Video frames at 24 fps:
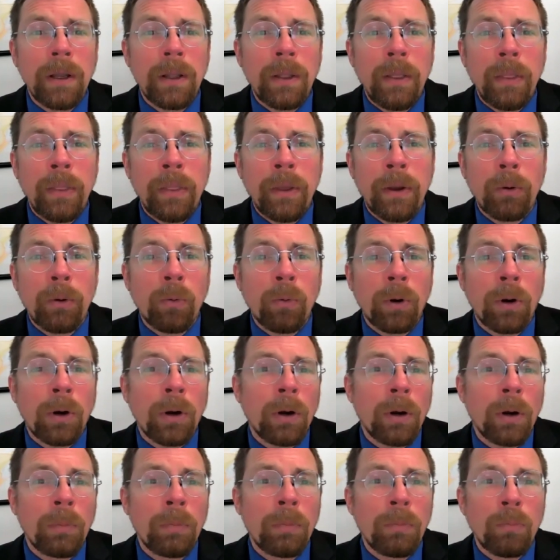there
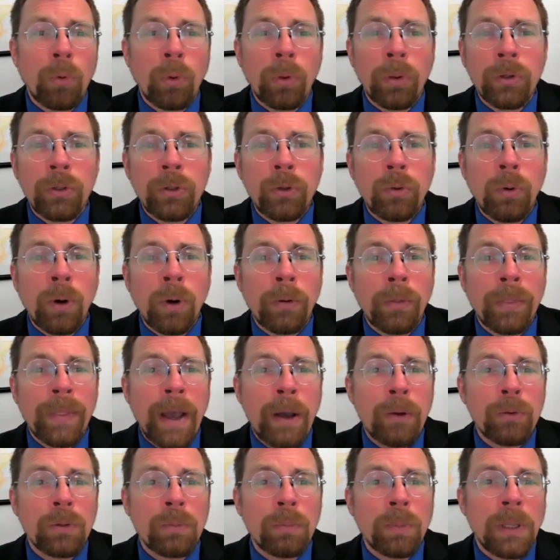were more than
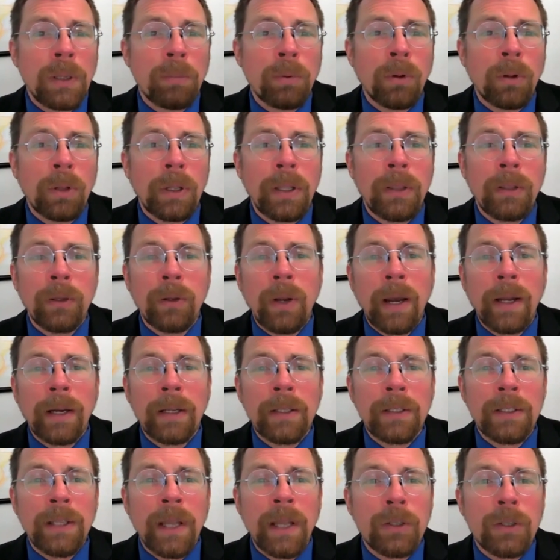200,000 people in the United
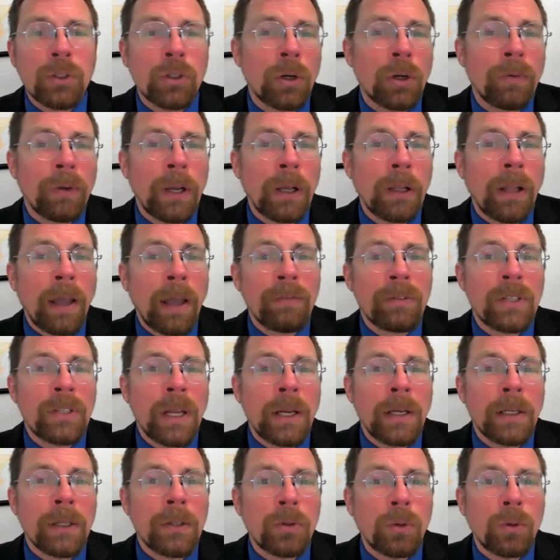States serving a life
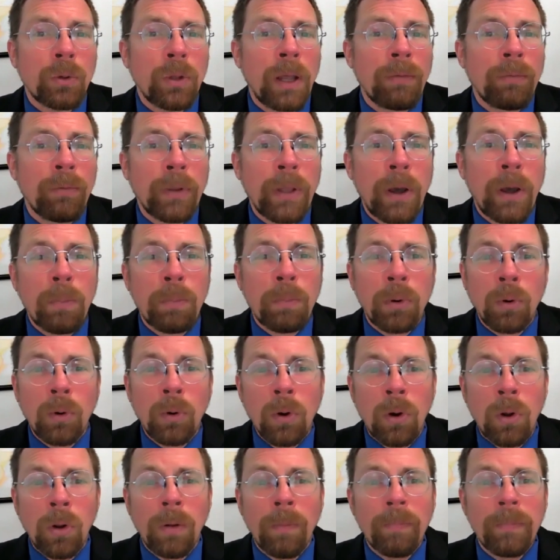sentence or life without
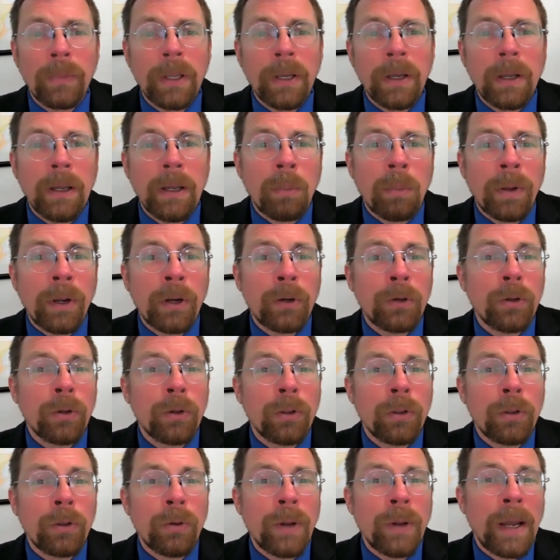parole, compared to
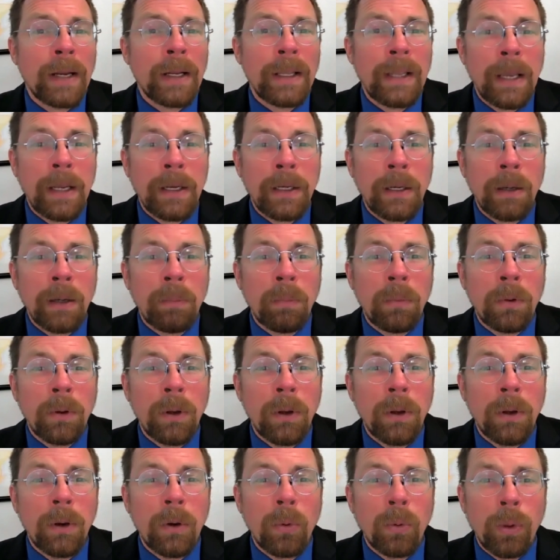the United Kingdom,
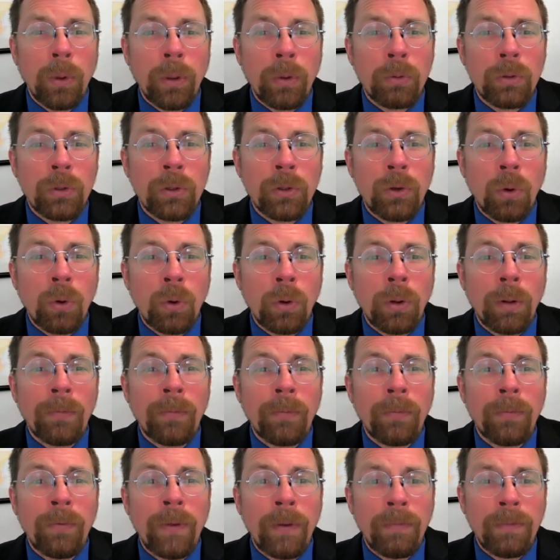where there was a total of
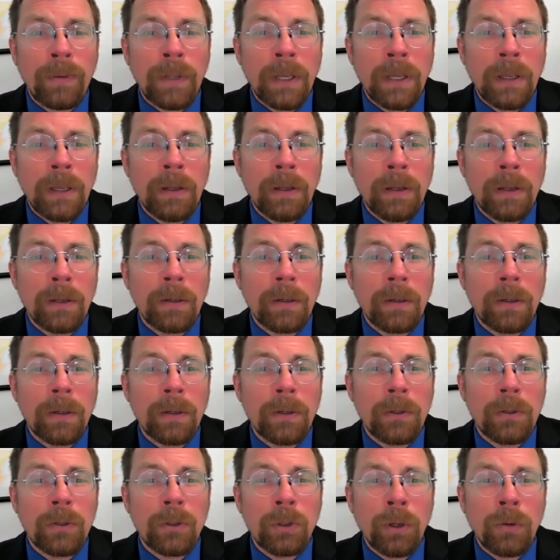50
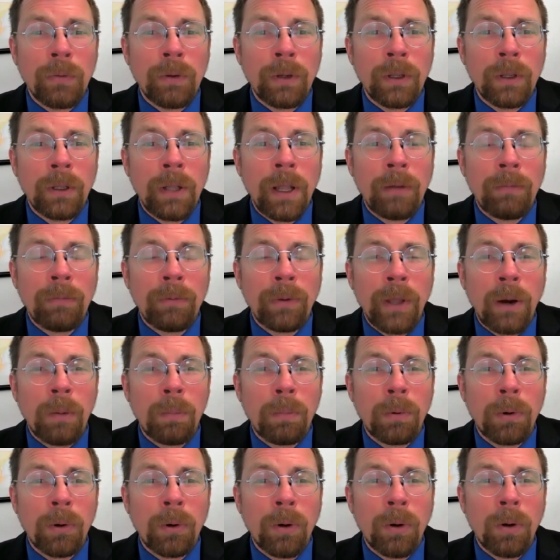serving life without
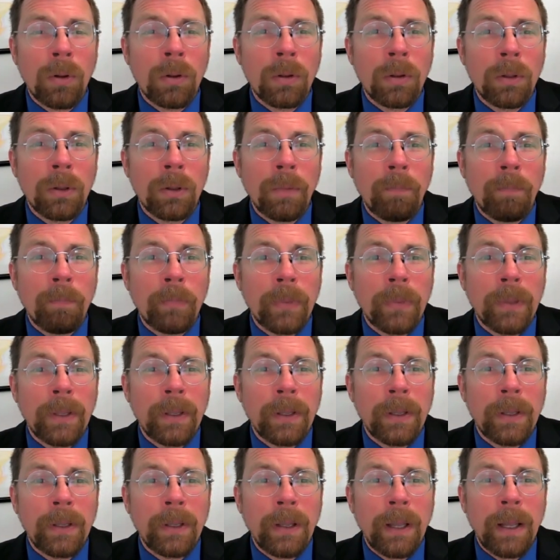parole.
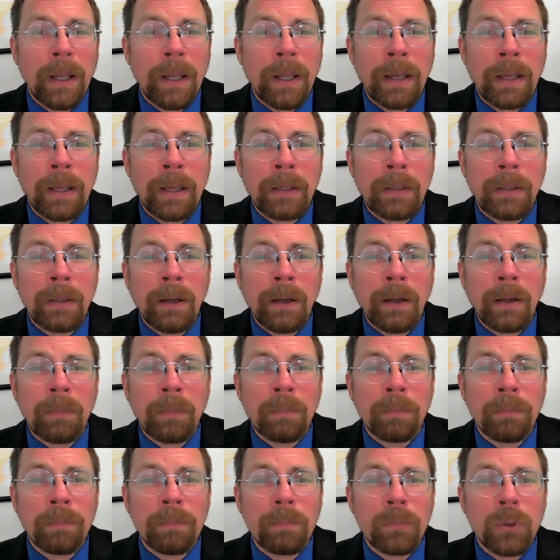And
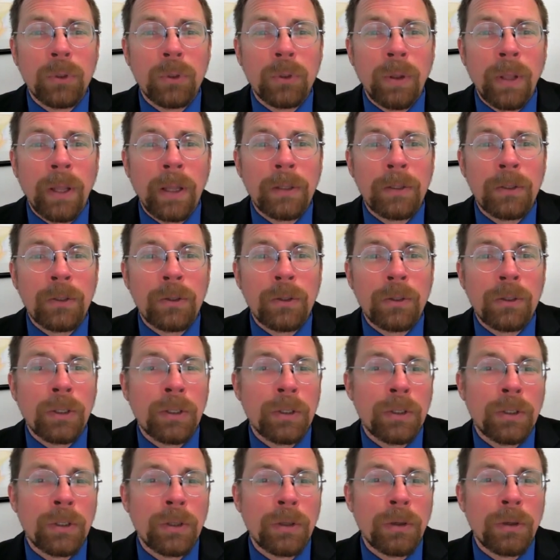so there's
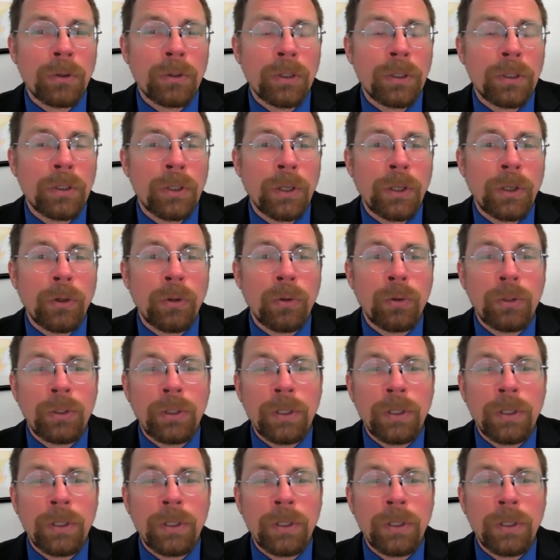just a huge